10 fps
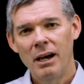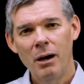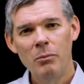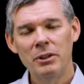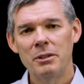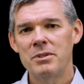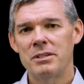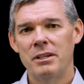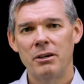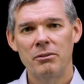humbled
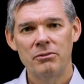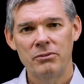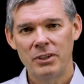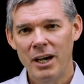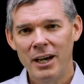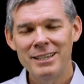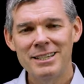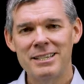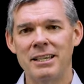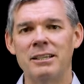himself,
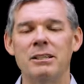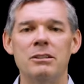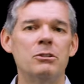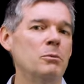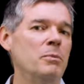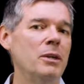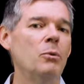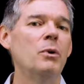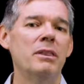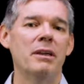condescended to be
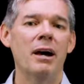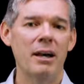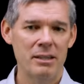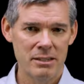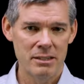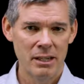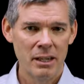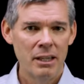with us